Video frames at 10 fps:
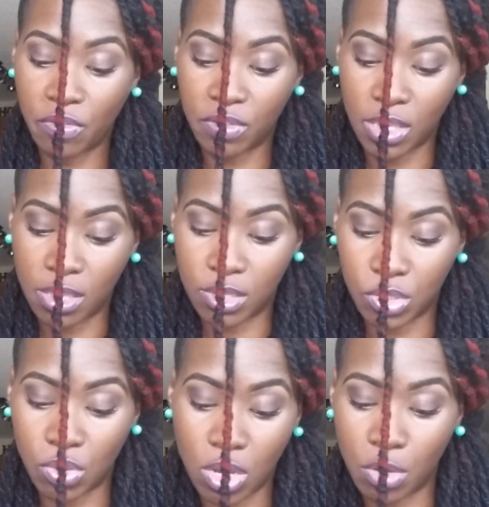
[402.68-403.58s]
hopefully
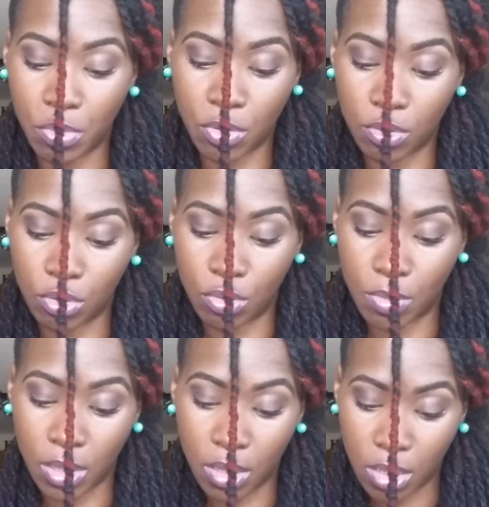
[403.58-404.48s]
this will help you a little
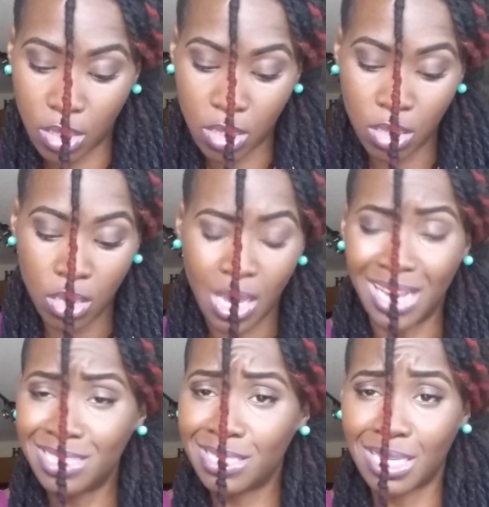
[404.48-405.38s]
bit.
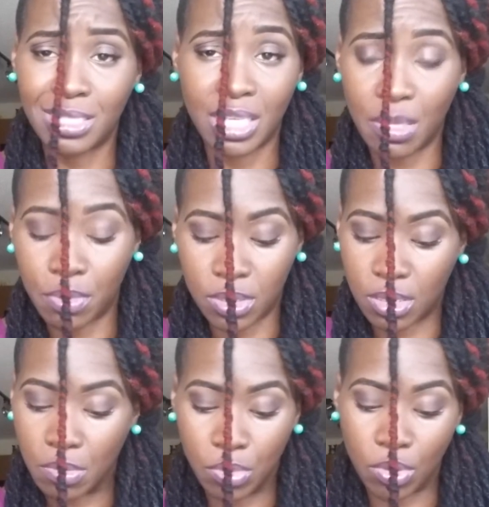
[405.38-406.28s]
I just like to keep it
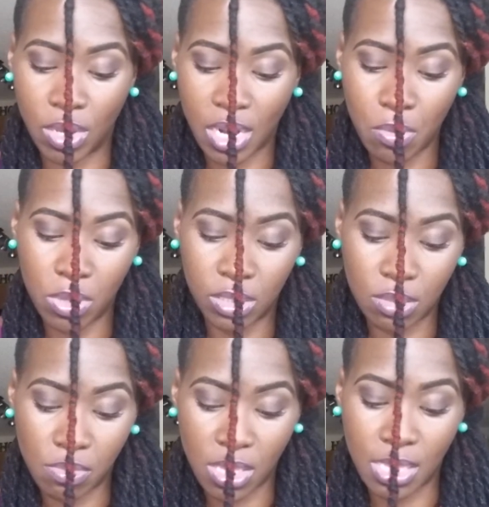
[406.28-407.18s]
simple, and I want
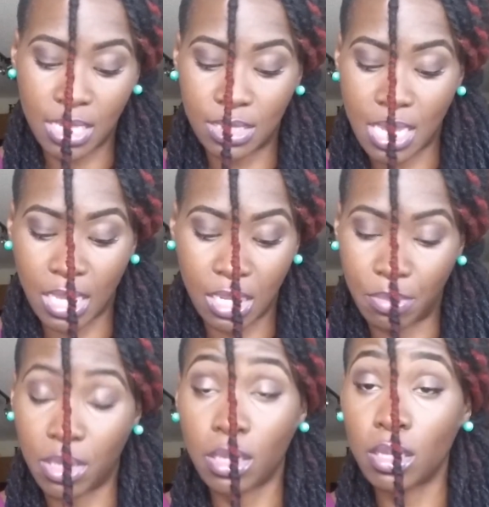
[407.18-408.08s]
something that's not
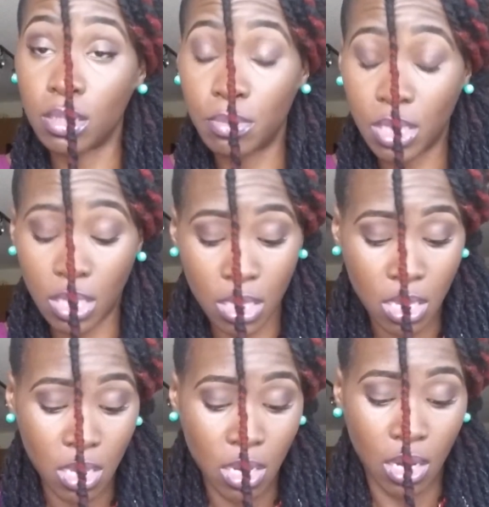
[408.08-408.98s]
going to be killing me,
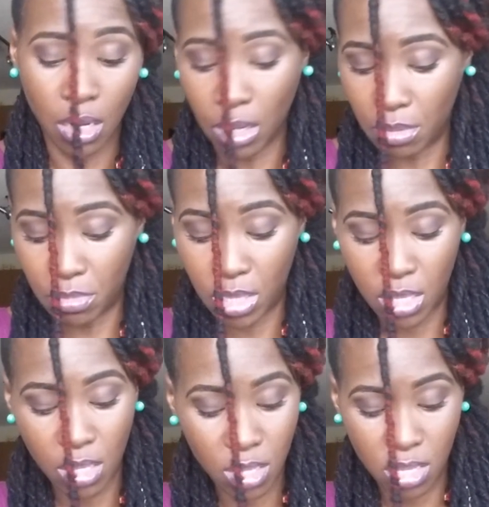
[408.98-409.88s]
hurting
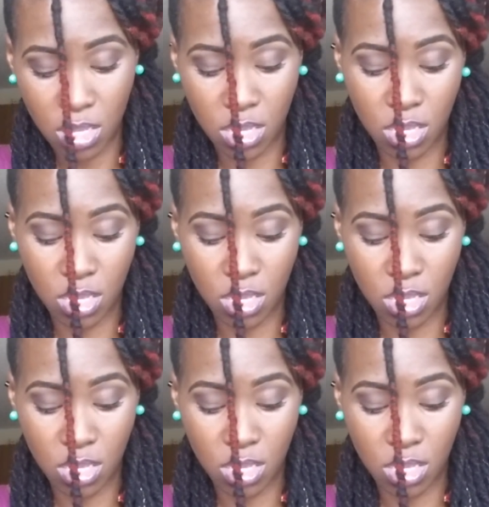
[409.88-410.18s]
me,